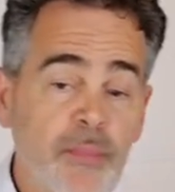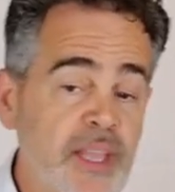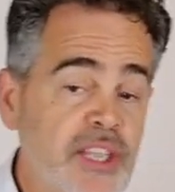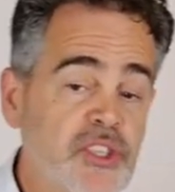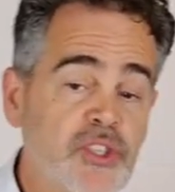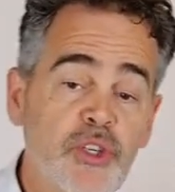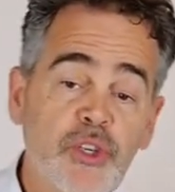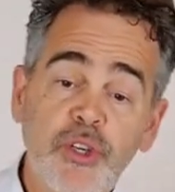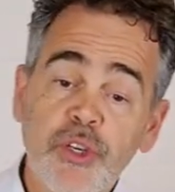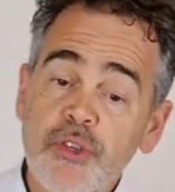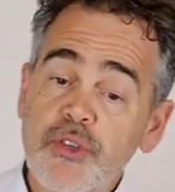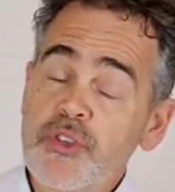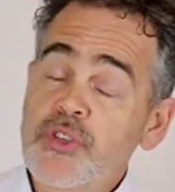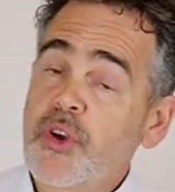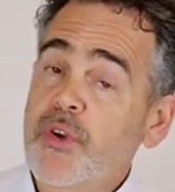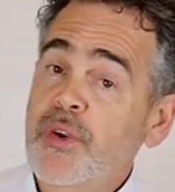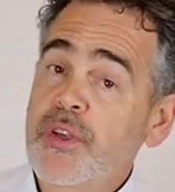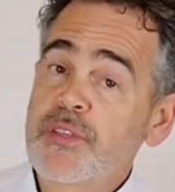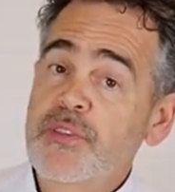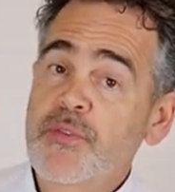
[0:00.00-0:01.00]
Make sure your
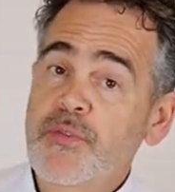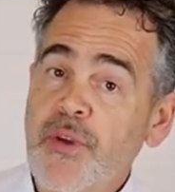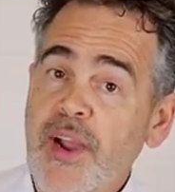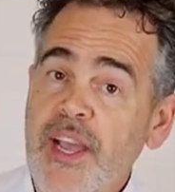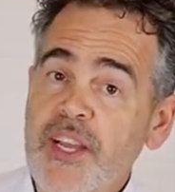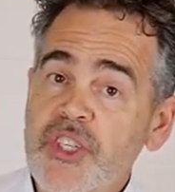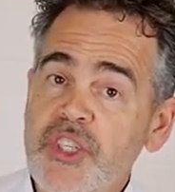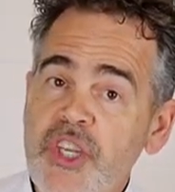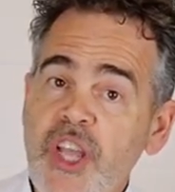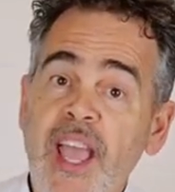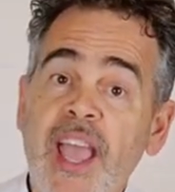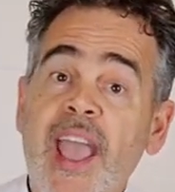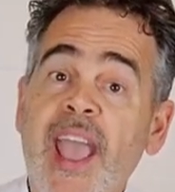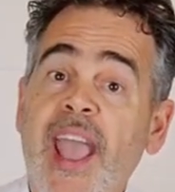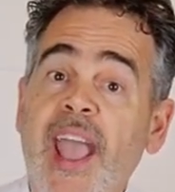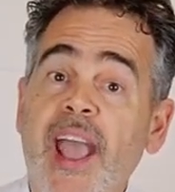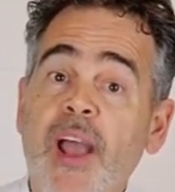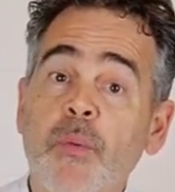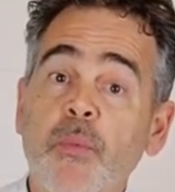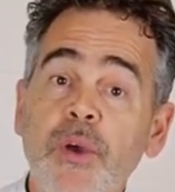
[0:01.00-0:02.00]
soda is fresh.
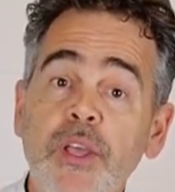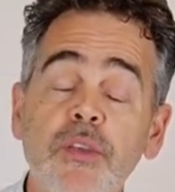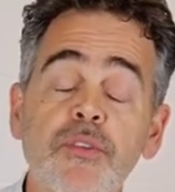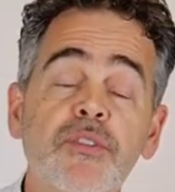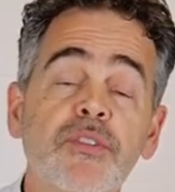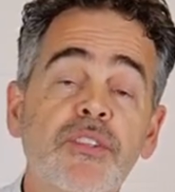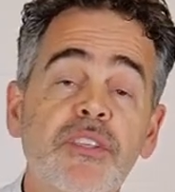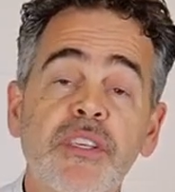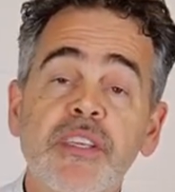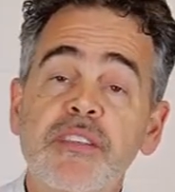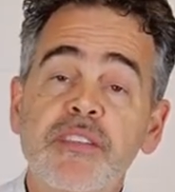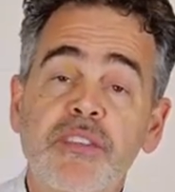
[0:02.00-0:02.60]
And we use sea